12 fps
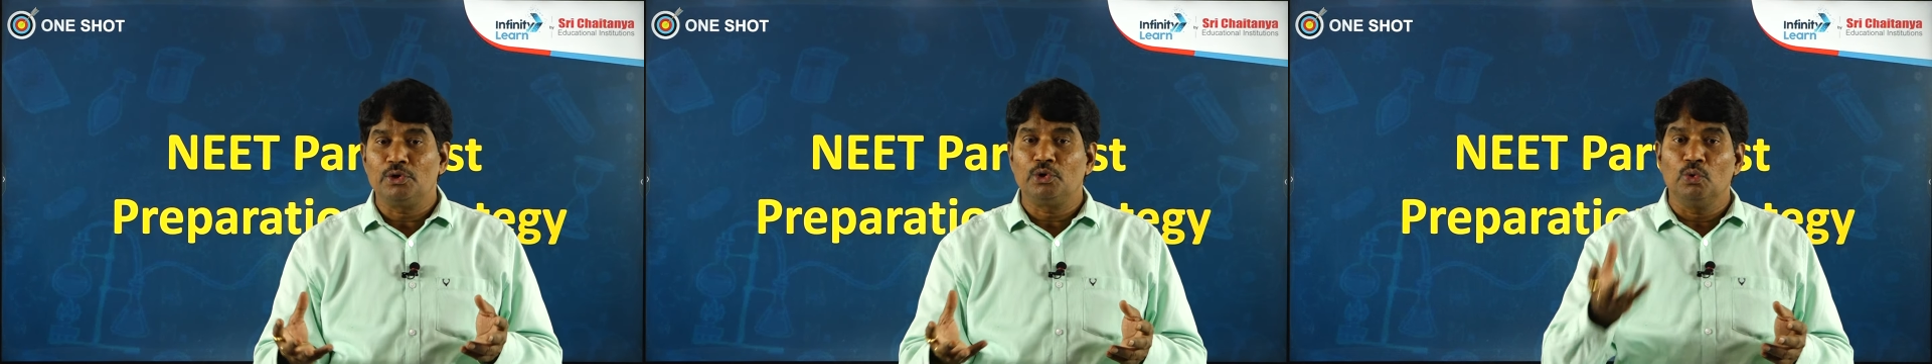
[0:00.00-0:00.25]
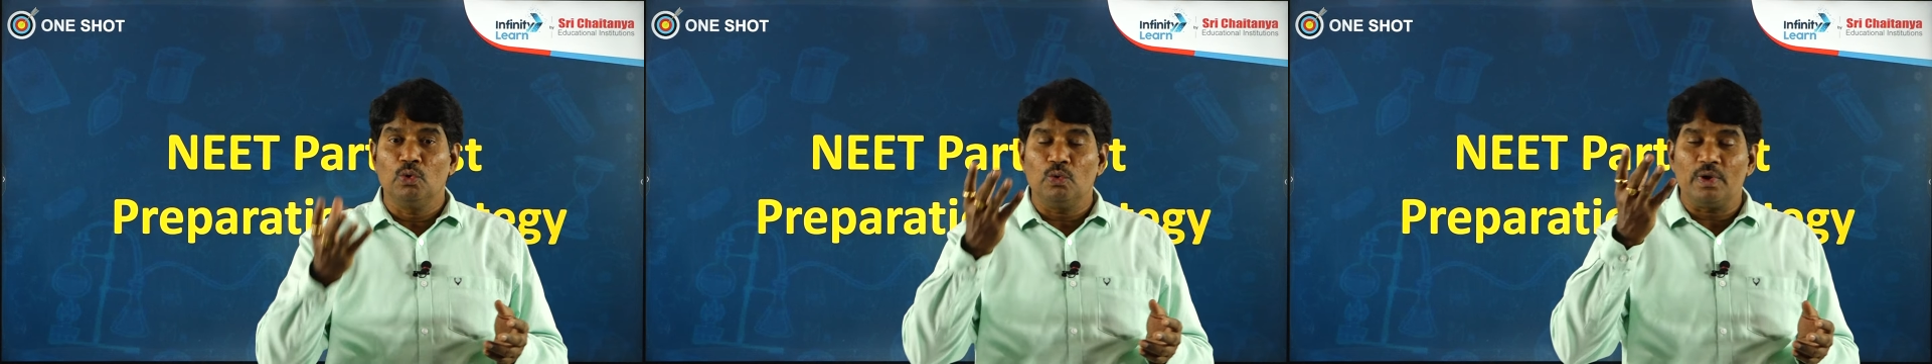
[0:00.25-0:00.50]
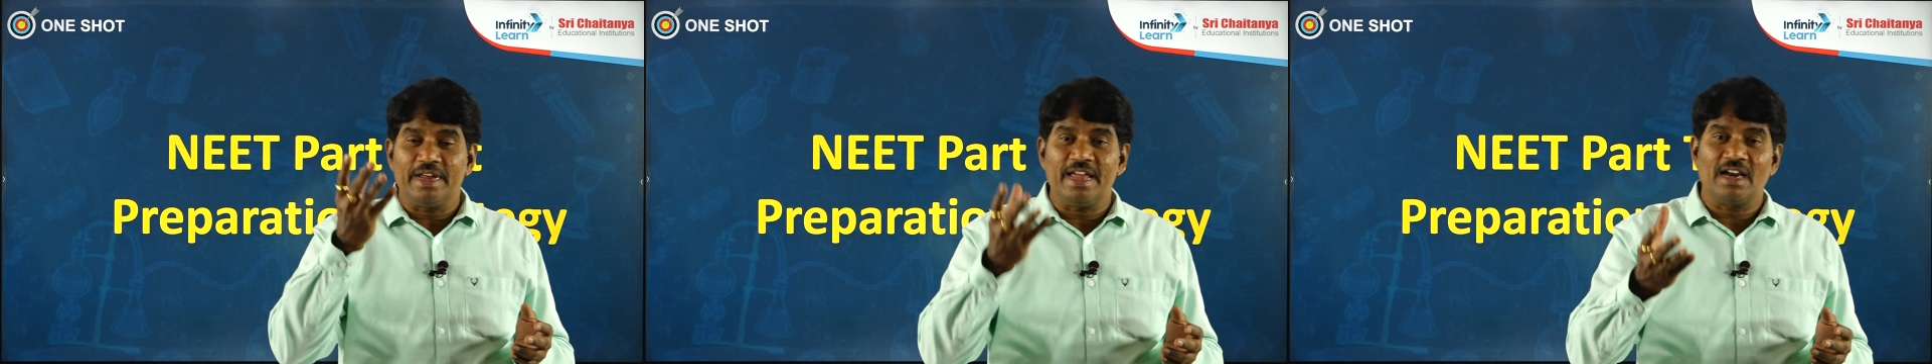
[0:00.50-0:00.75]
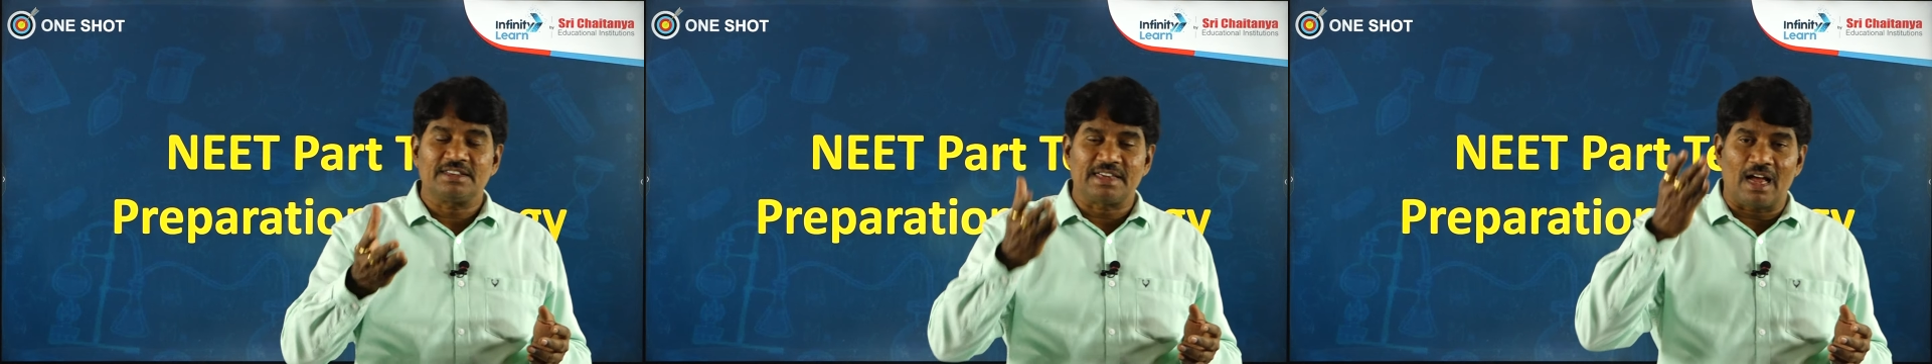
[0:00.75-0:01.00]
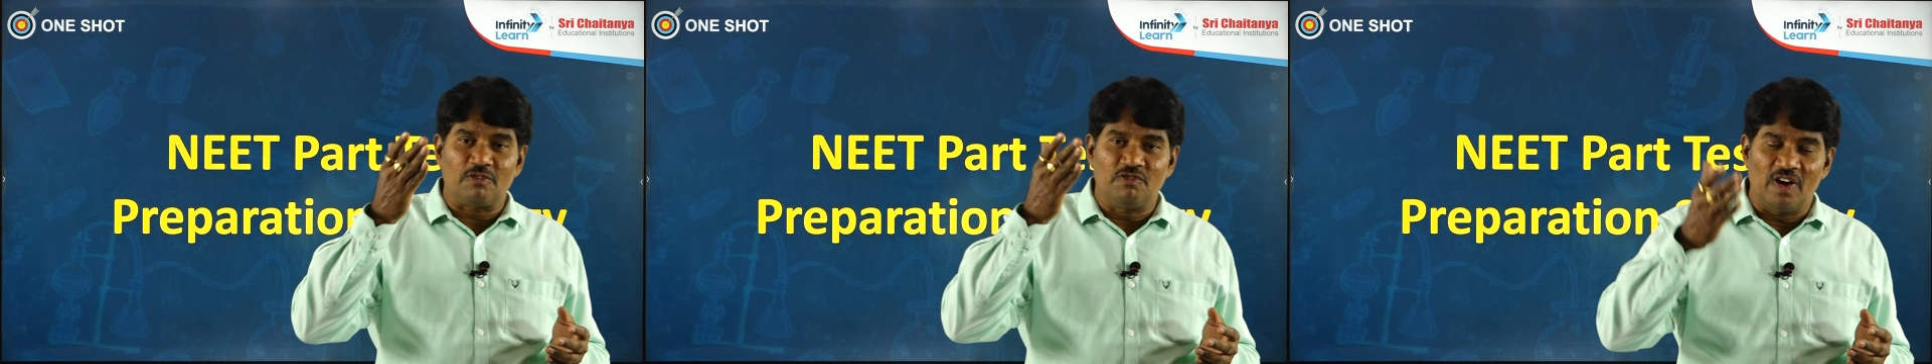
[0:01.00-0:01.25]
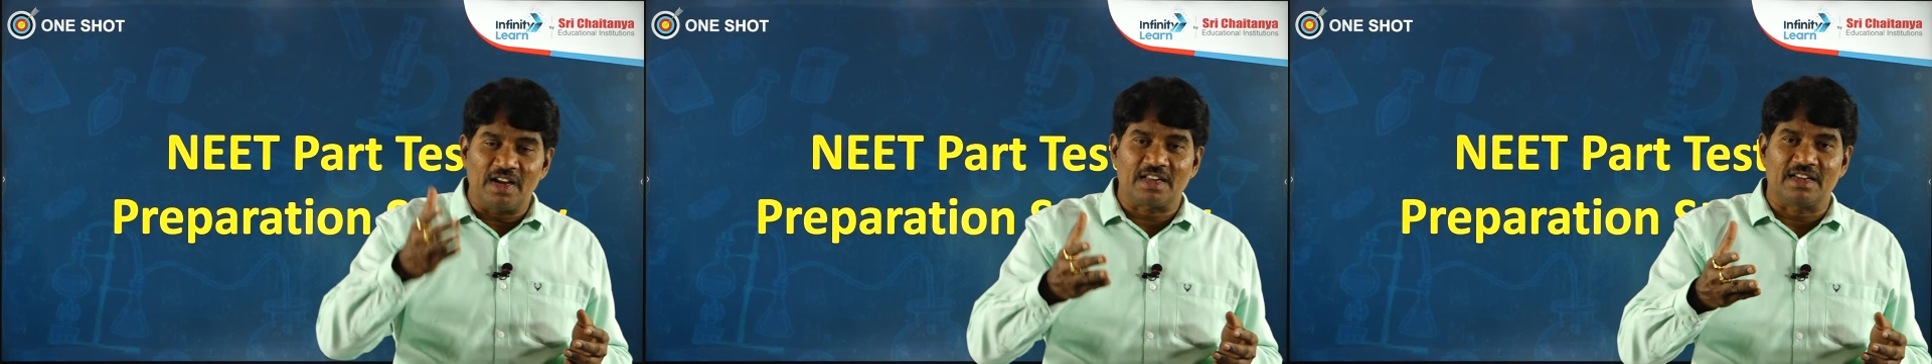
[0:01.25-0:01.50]
2 years of
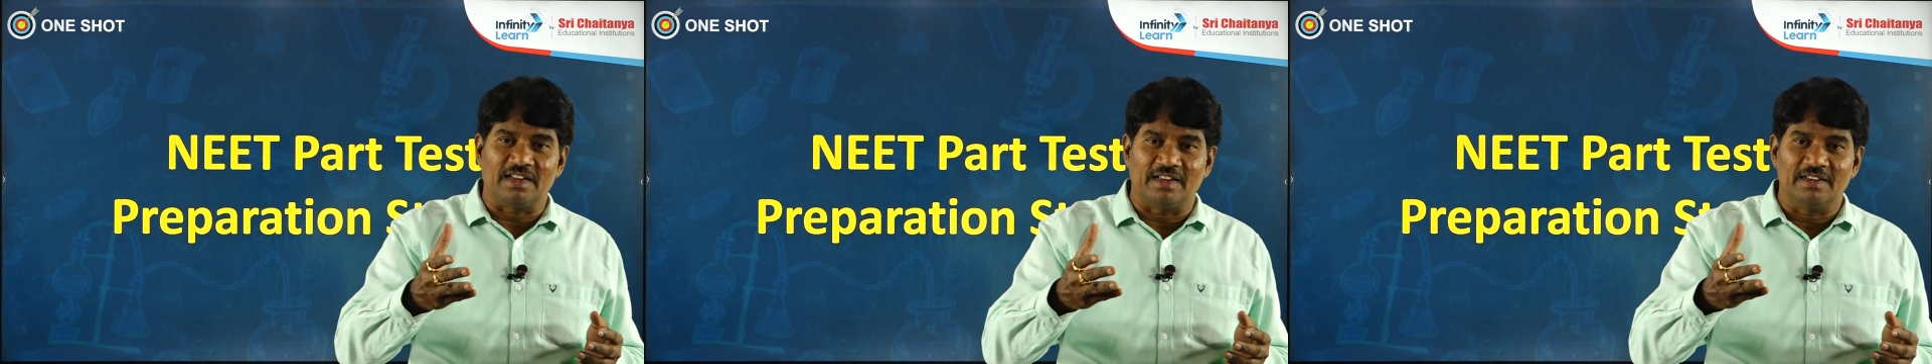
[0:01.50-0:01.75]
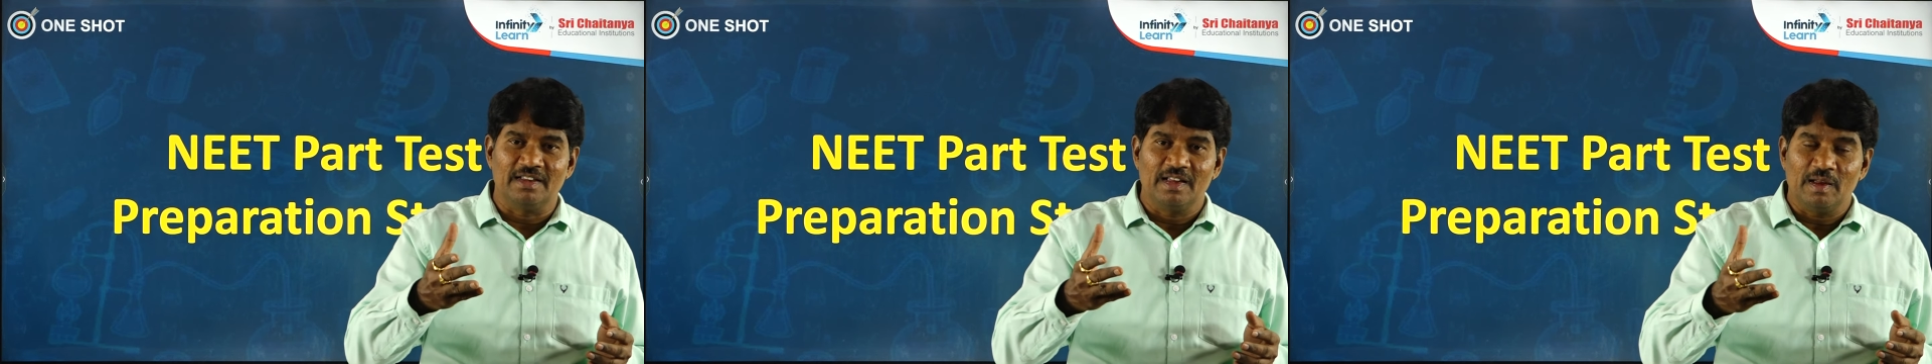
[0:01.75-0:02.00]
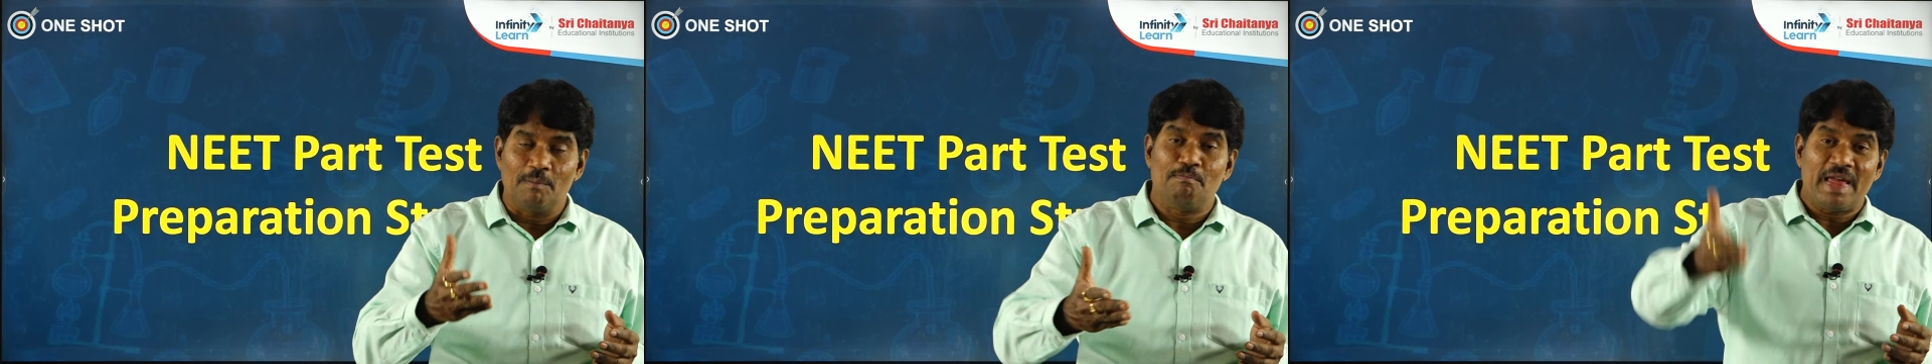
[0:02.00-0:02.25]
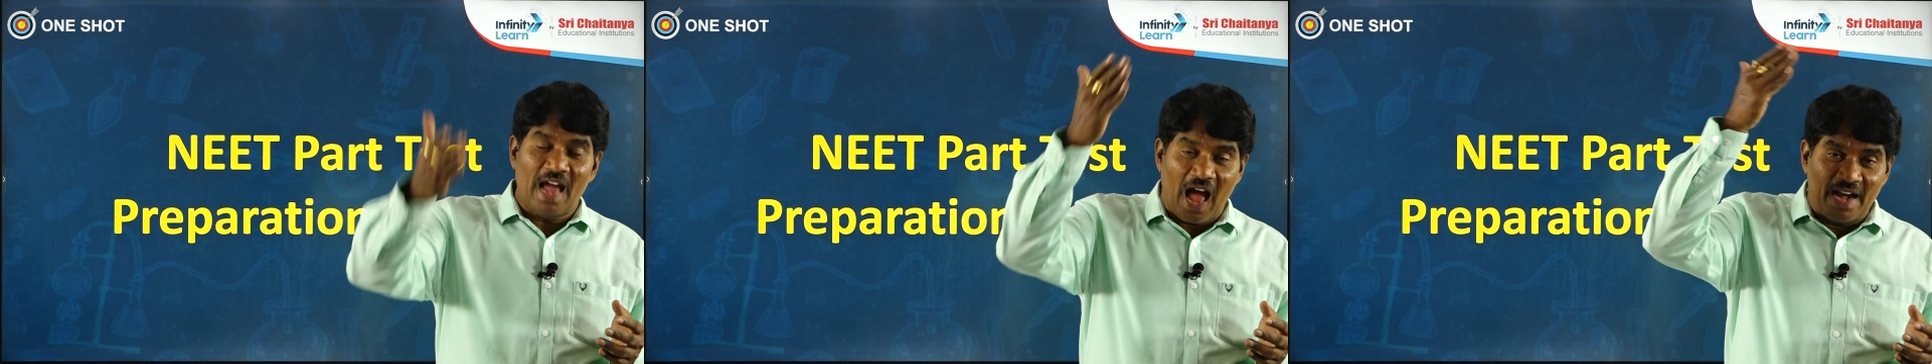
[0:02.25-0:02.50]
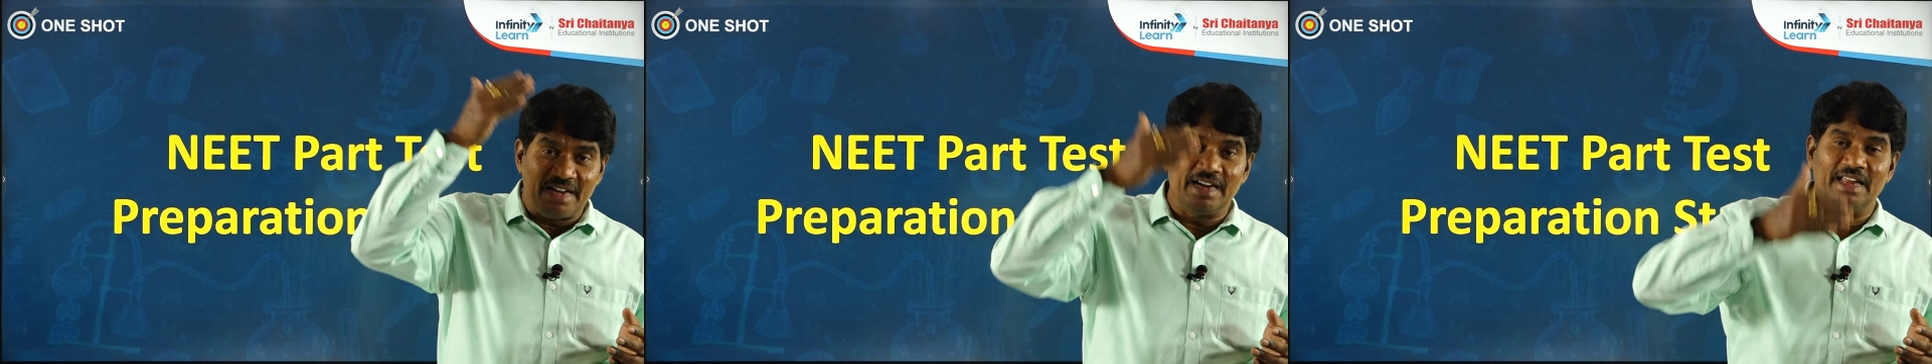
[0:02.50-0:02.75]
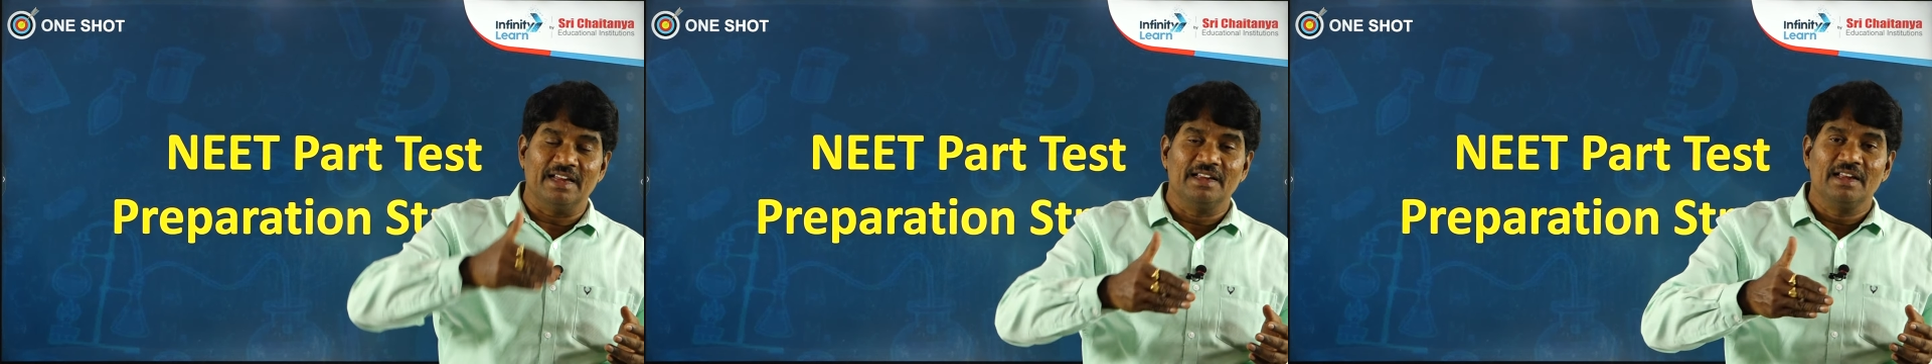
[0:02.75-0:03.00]
work
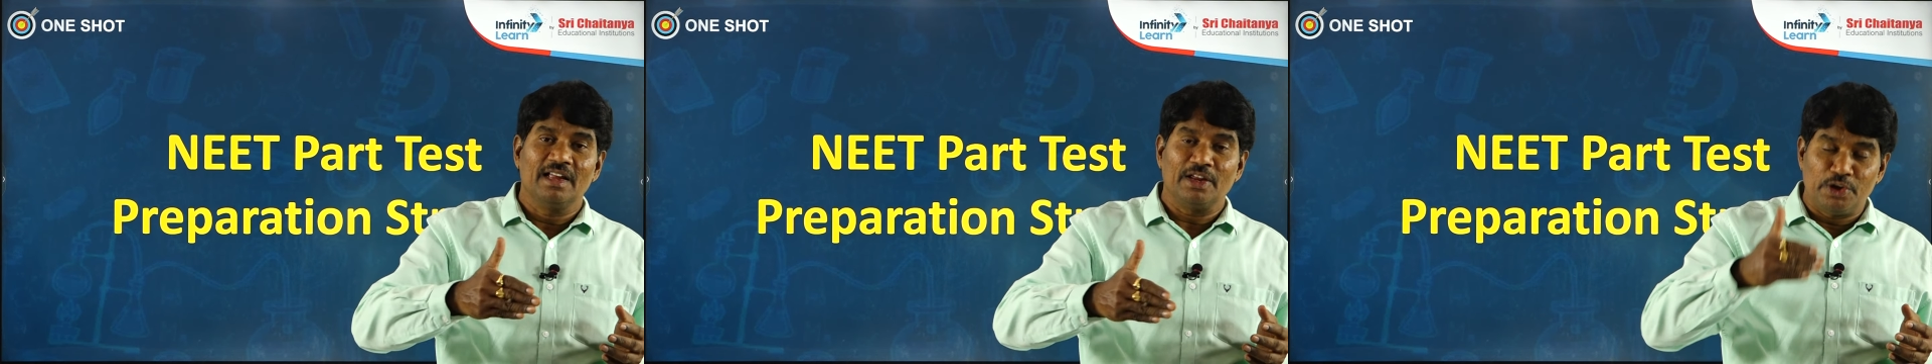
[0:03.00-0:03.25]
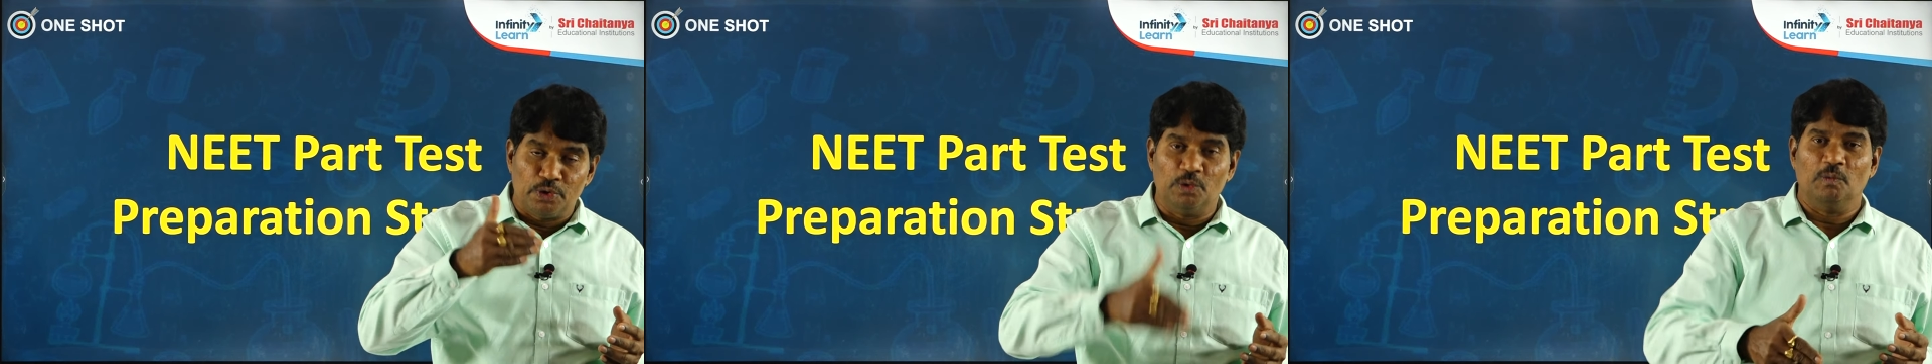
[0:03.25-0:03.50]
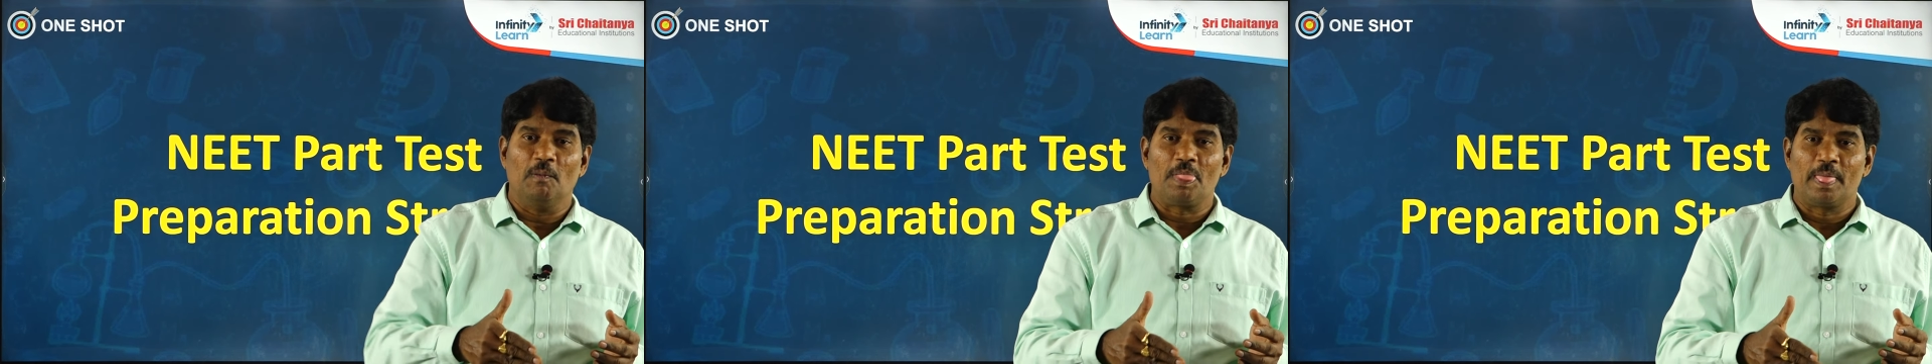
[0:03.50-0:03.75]
behind you.